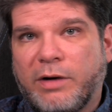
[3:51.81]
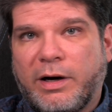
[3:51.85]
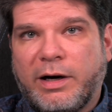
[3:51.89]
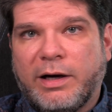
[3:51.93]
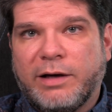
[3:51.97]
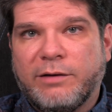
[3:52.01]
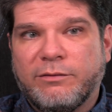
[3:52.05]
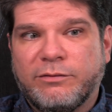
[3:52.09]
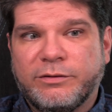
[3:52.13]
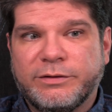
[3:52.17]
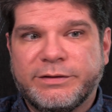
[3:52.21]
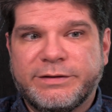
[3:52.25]

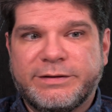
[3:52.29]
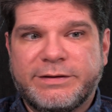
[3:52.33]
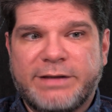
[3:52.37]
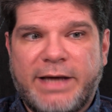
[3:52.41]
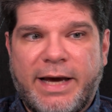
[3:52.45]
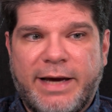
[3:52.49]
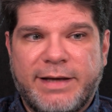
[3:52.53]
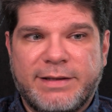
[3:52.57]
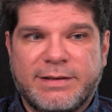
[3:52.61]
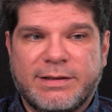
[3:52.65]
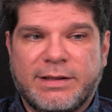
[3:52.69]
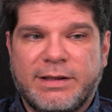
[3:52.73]
I was
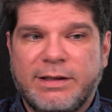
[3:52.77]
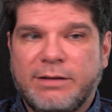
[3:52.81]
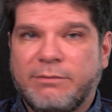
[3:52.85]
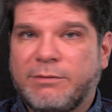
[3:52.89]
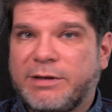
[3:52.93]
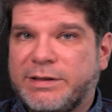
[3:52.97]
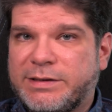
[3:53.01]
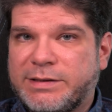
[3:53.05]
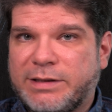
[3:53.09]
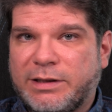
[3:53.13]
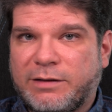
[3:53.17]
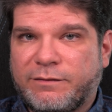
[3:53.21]
asking
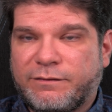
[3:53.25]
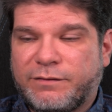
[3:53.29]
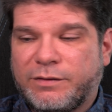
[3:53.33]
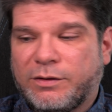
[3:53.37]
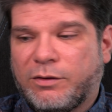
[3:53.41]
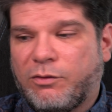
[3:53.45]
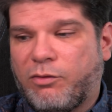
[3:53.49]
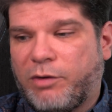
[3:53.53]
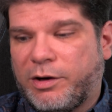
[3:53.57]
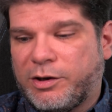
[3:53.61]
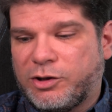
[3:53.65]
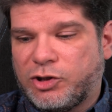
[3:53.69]
myself the
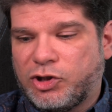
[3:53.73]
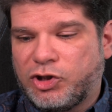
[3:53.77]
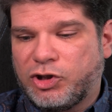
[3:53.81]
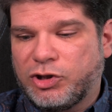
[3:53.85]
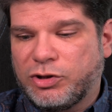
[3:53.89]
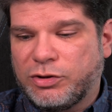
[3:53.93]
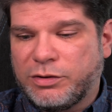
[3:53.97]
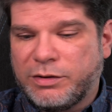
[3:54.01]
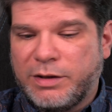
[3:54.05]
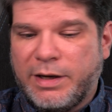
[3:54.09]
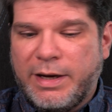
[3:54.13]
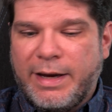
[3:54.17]

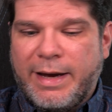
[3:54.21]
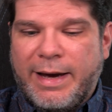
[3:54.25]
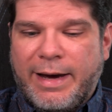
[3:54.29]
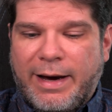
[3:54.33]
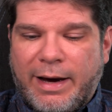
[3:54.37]
question,